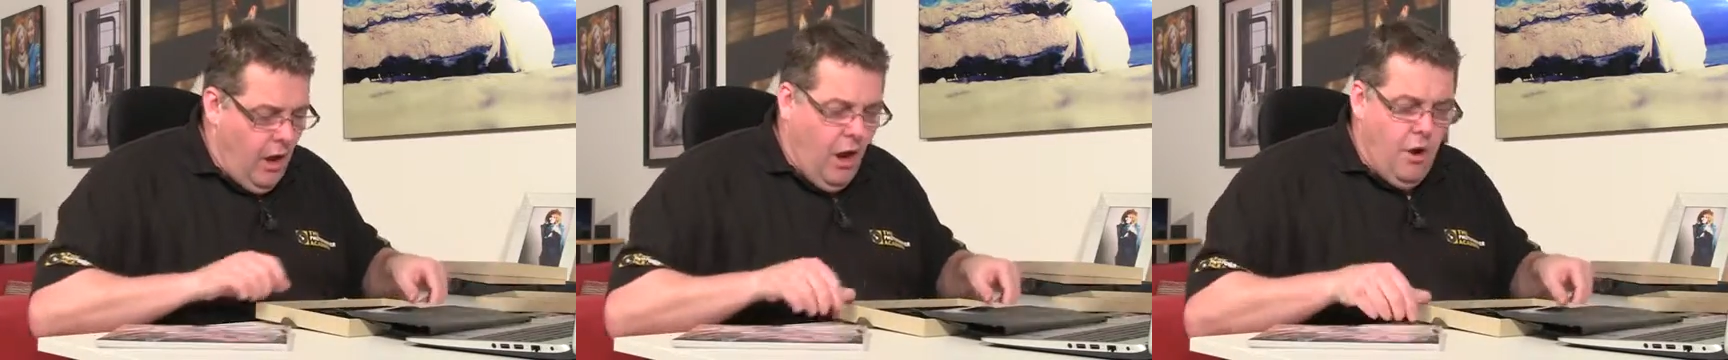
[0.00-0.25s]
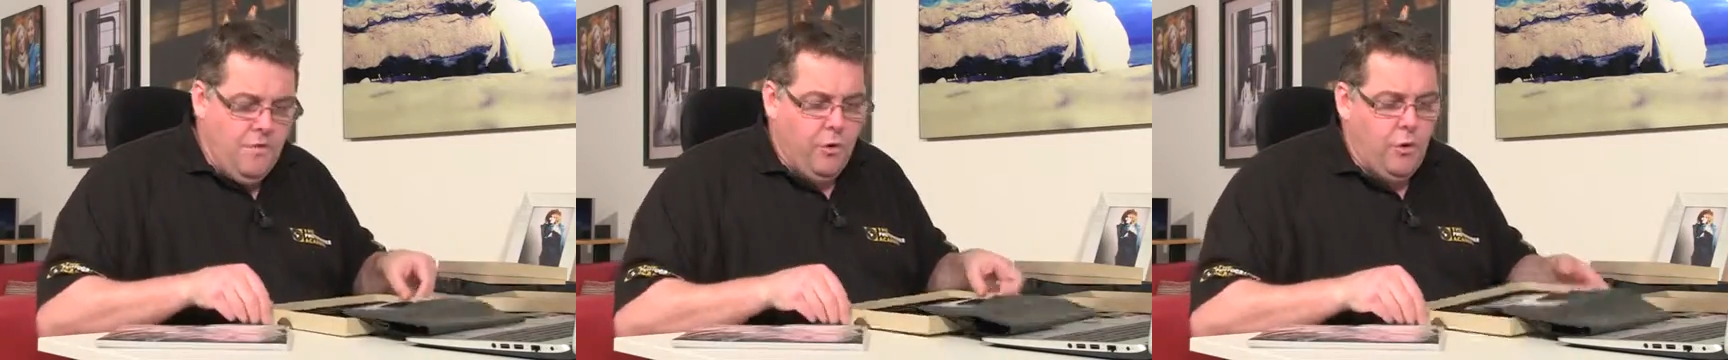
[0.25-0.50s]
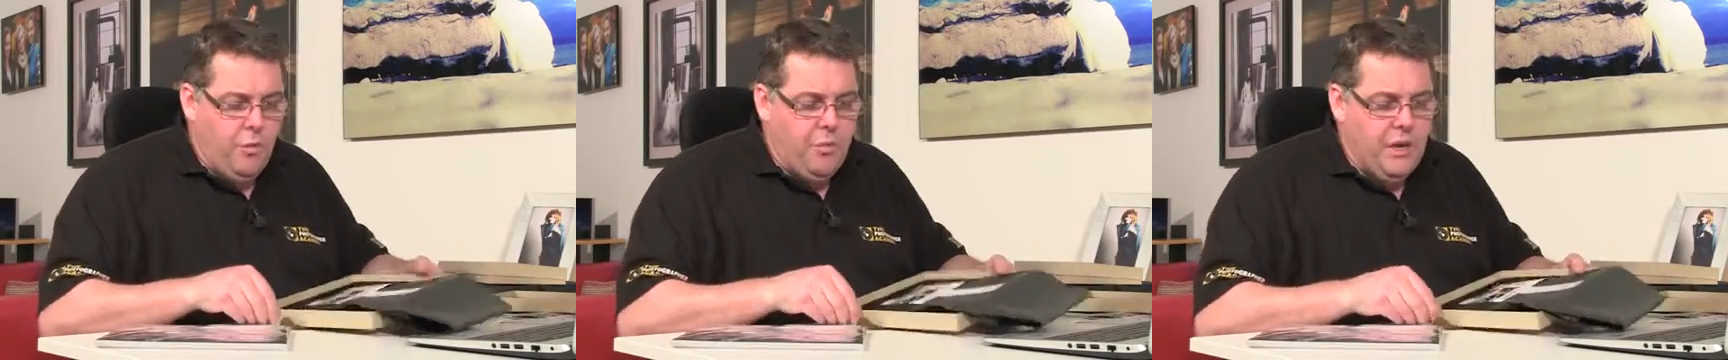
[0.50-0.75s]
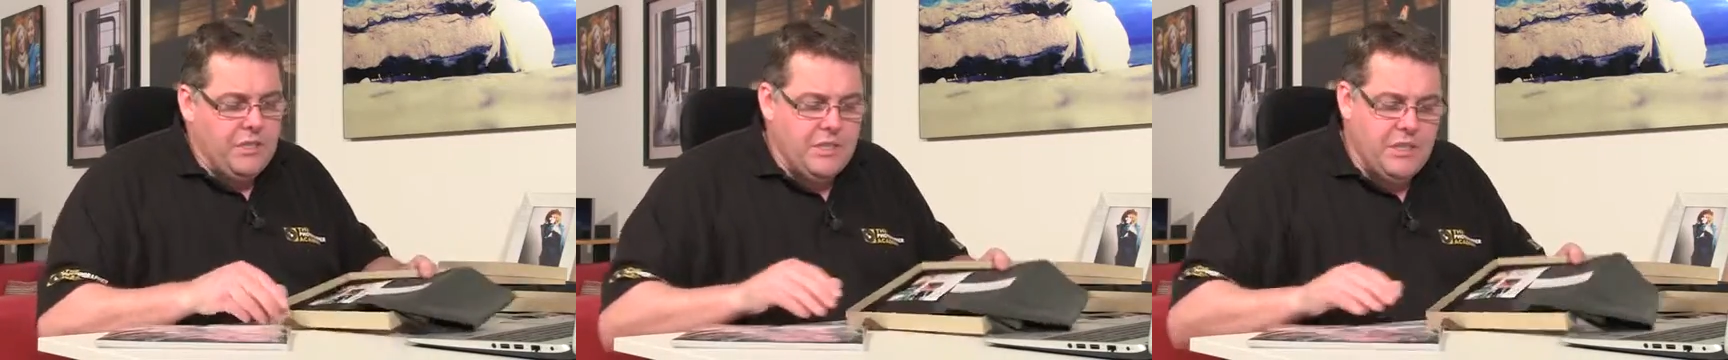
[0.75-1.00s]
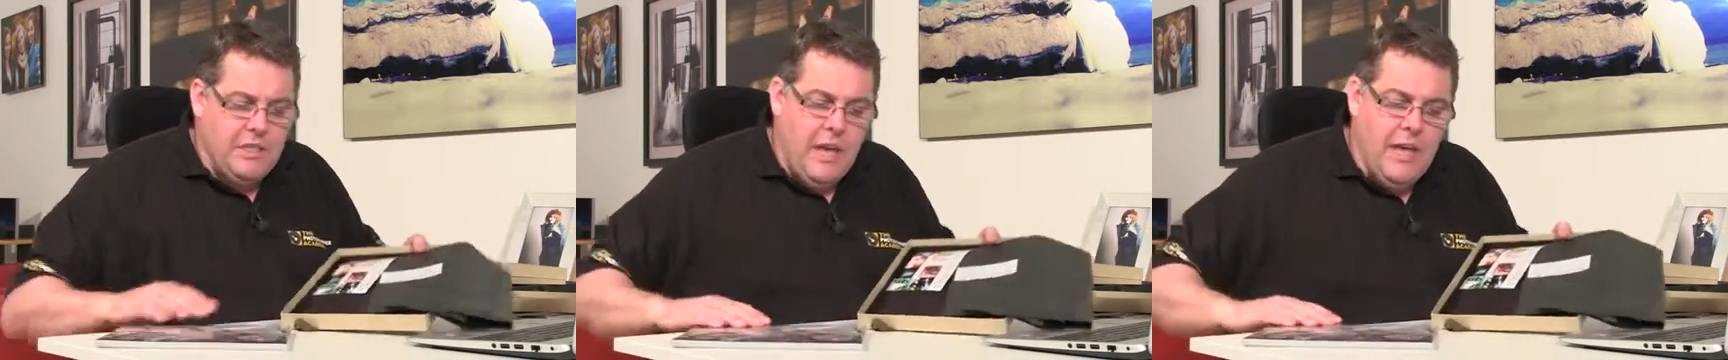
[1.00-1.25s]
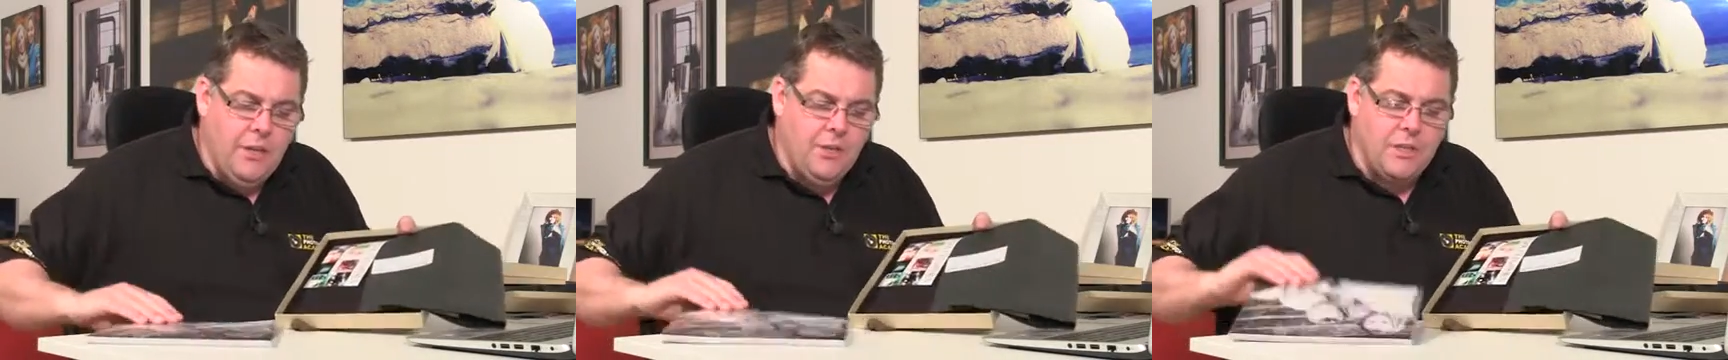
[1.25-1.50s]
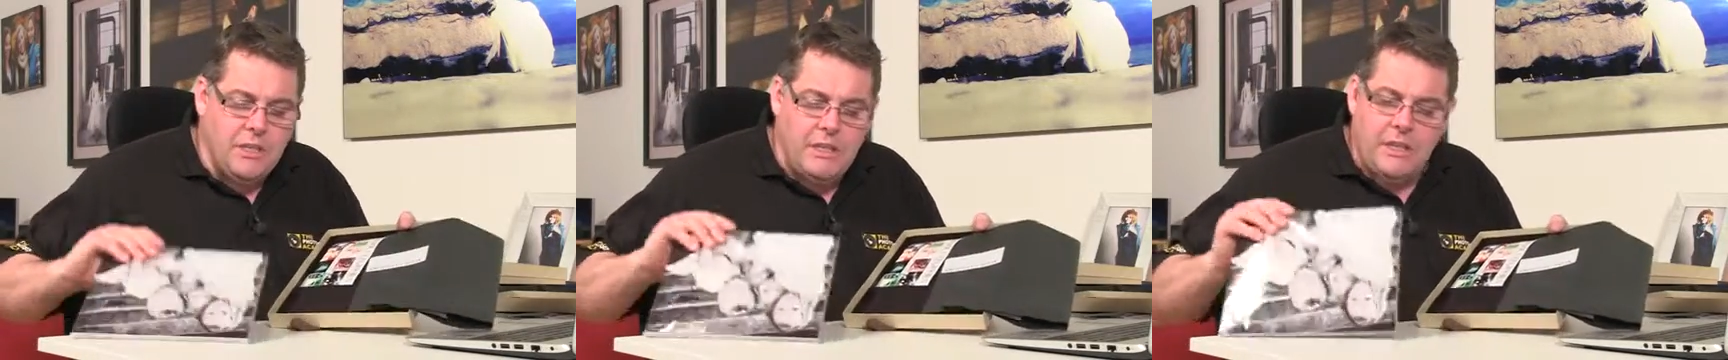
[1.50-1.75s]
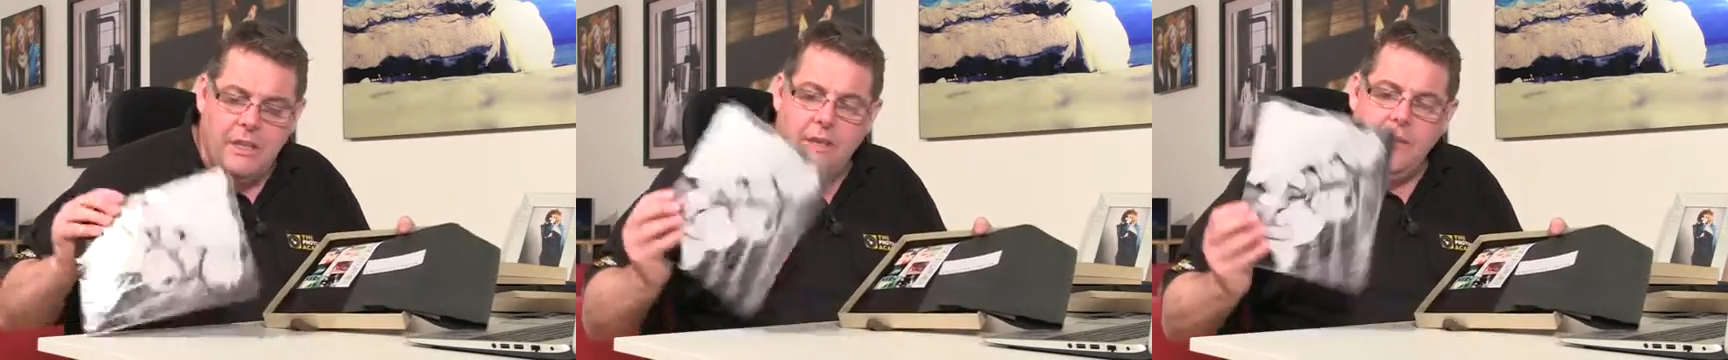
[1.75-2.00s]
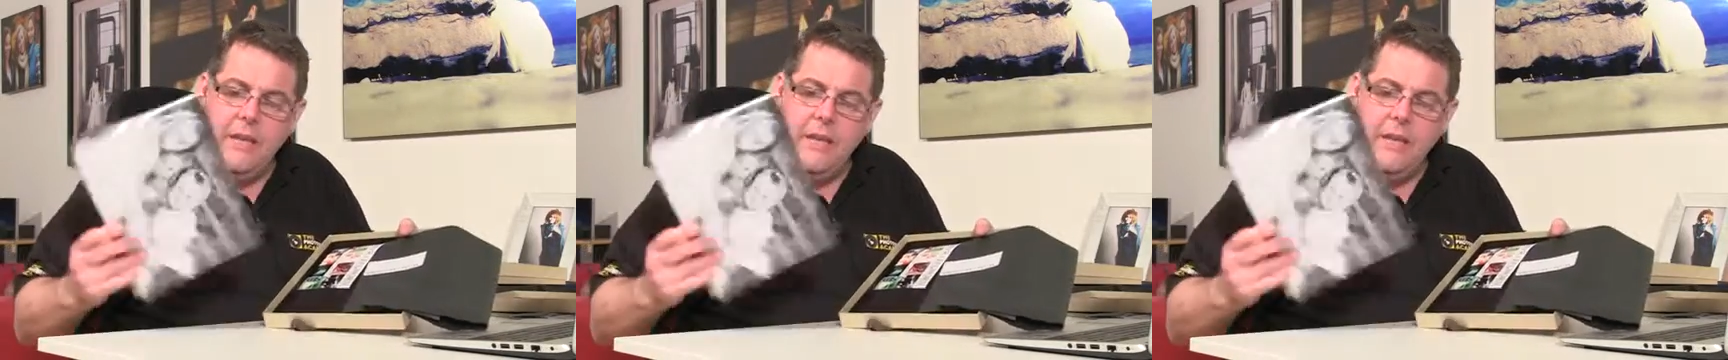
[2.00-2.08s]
overall presentation here